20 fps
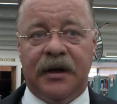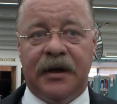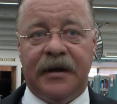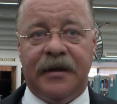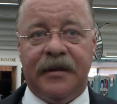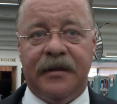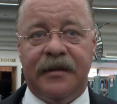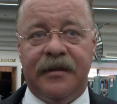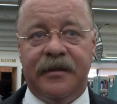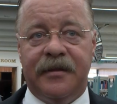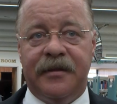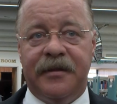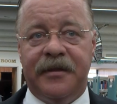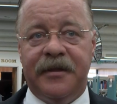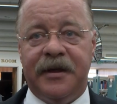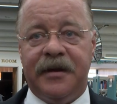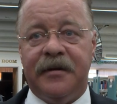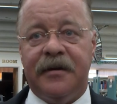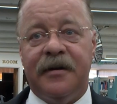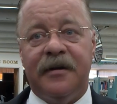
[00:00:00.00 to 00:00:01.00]

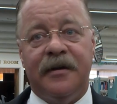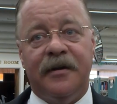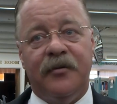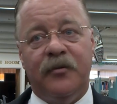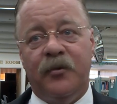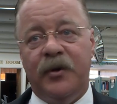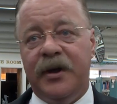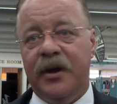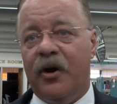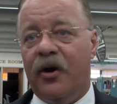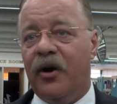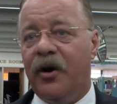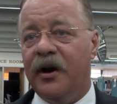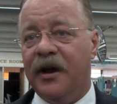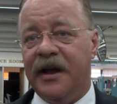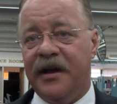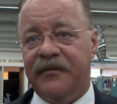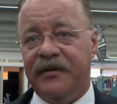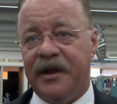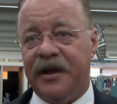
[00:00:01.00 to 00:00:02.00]
that we
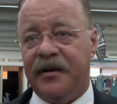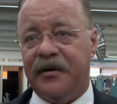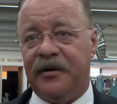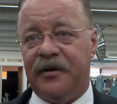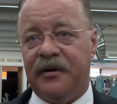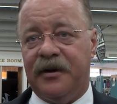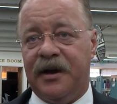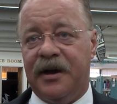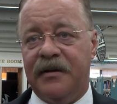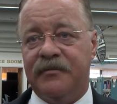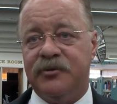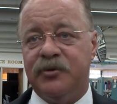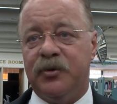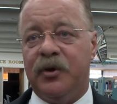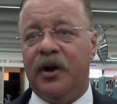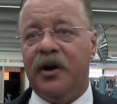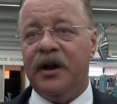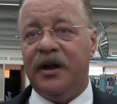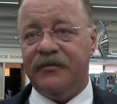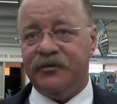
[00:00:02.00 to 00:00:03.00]
all have that in our lives.
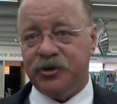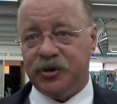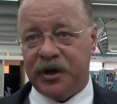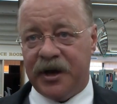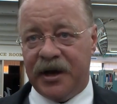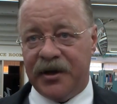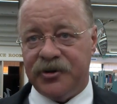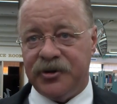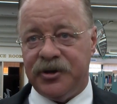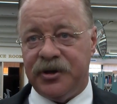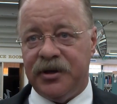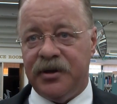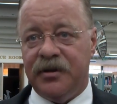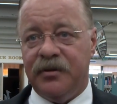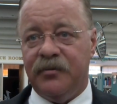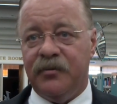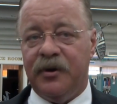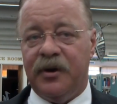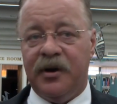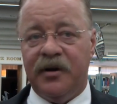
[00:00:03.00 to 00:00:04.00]
We all have
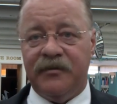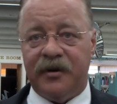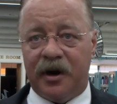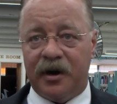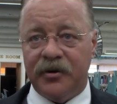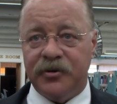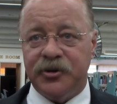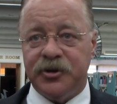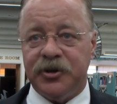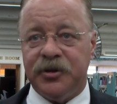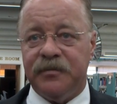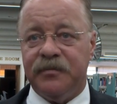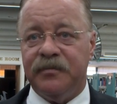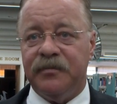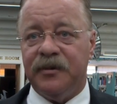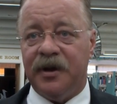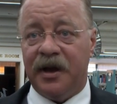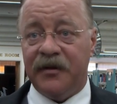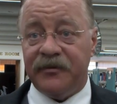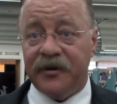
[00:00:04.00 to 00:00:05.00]
tragedy, we all have
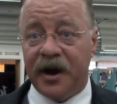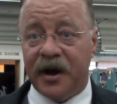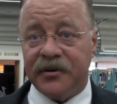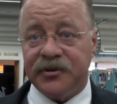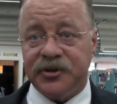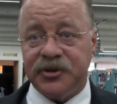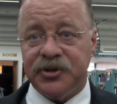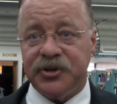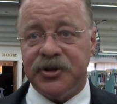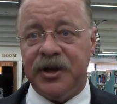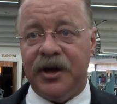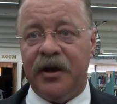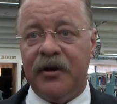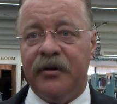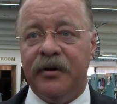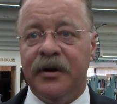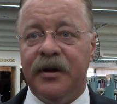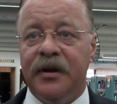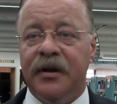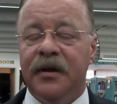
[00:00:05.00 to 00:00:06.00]
hardship, life knocks us
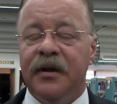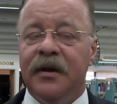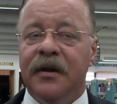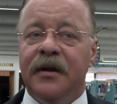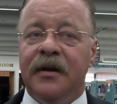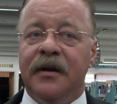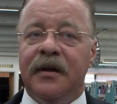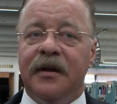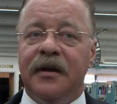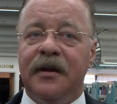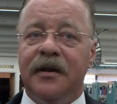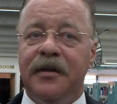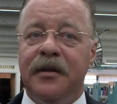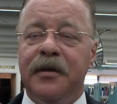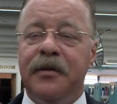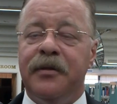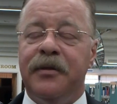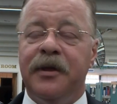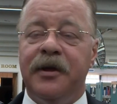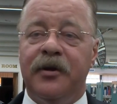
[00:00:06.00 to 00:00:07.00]
down. And I
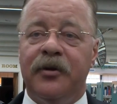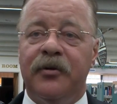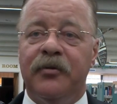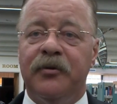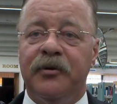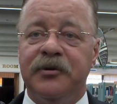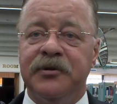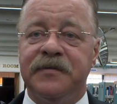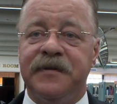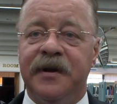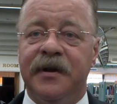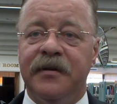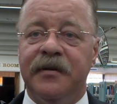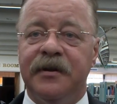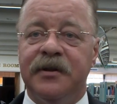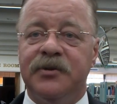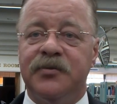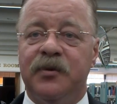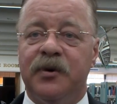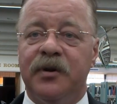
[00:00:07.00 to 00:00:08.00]
think Theodore Roosevelt
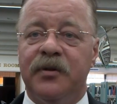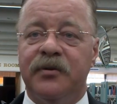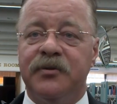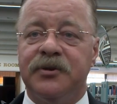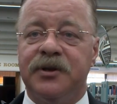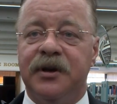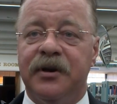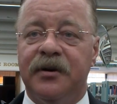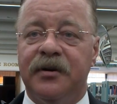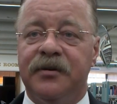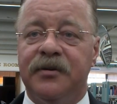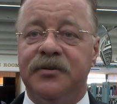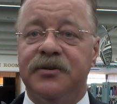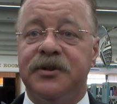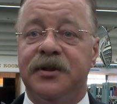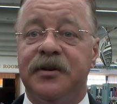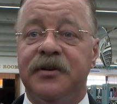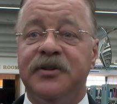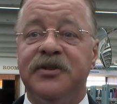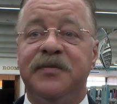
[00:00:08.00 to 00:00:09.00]
is one of those
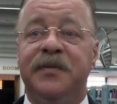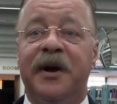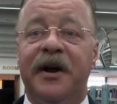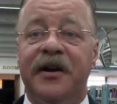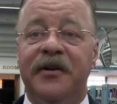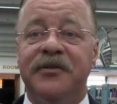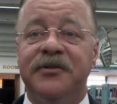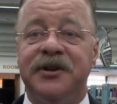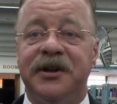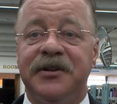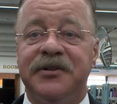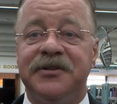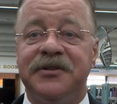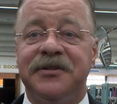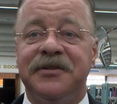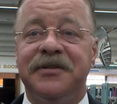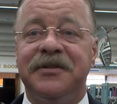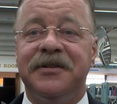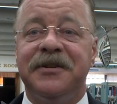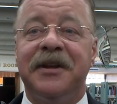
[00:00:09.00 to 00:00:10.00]
characters that inspires us
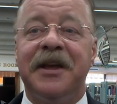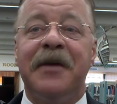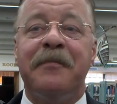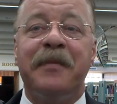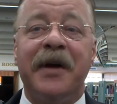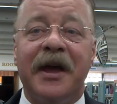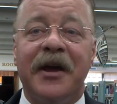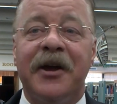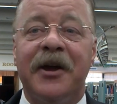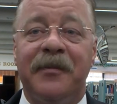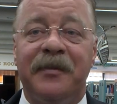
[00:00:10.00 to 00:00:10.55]
to get back